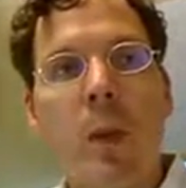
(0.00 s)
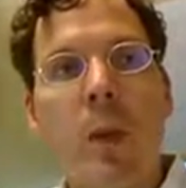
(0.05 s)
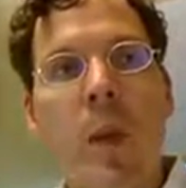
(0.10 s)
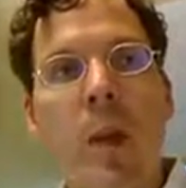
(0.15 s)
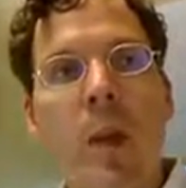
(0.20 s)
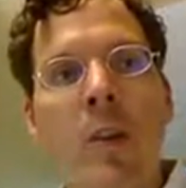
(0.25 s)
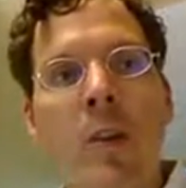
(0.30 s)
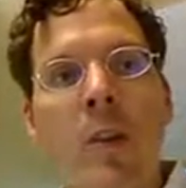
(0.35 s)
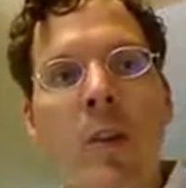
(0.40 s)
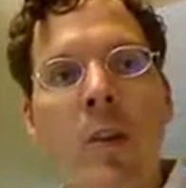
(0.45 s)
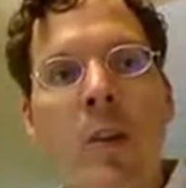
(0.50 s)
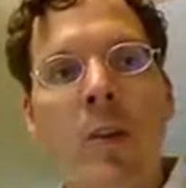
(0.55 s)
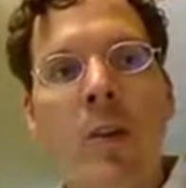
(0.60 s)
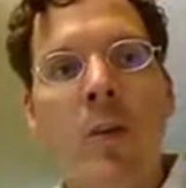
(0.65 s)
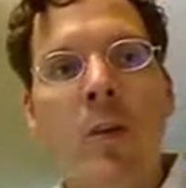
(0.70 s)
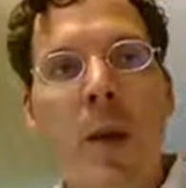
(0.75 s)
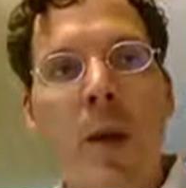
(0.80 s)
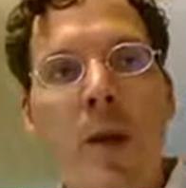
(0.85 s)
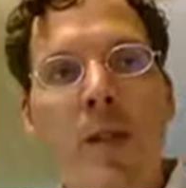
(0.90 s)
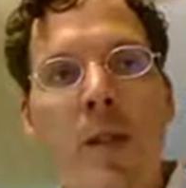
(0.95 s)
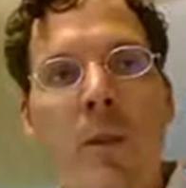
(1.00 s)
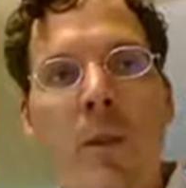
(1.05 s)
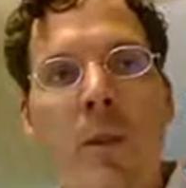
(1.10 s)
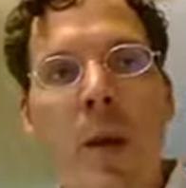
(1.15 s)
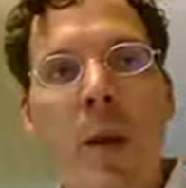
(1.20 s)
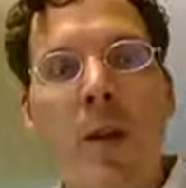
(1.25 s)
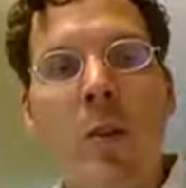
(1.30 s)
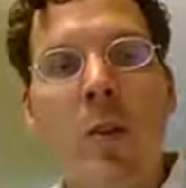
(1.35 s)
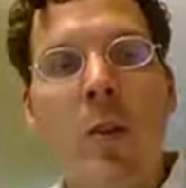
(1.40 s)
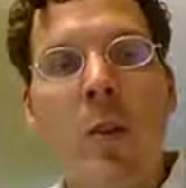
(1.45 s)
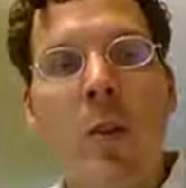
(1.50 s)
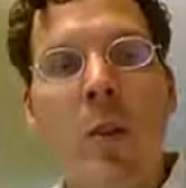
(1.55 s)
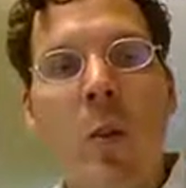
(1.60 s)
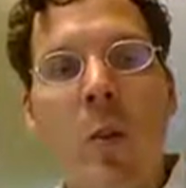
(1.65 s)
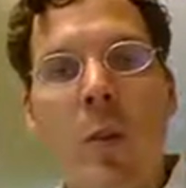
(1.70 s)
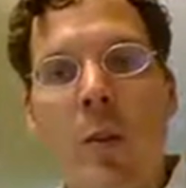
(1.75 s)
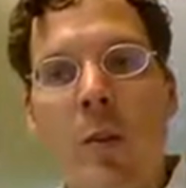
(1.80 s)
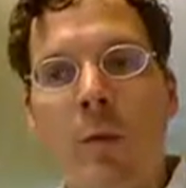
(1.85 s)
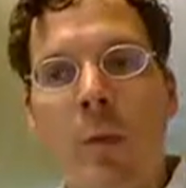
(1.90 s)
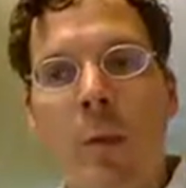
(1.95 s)
So the expected value of a
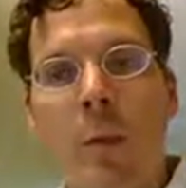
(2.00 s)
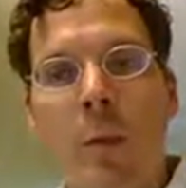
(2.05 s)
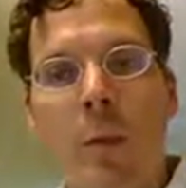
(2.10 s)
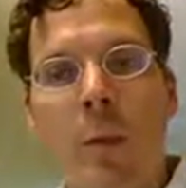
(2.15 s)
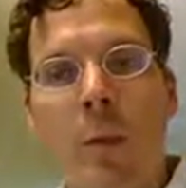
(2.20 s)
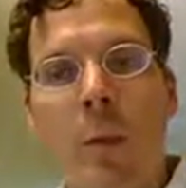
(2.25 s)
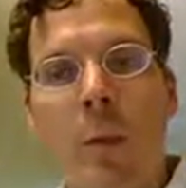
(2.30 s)
coin flip,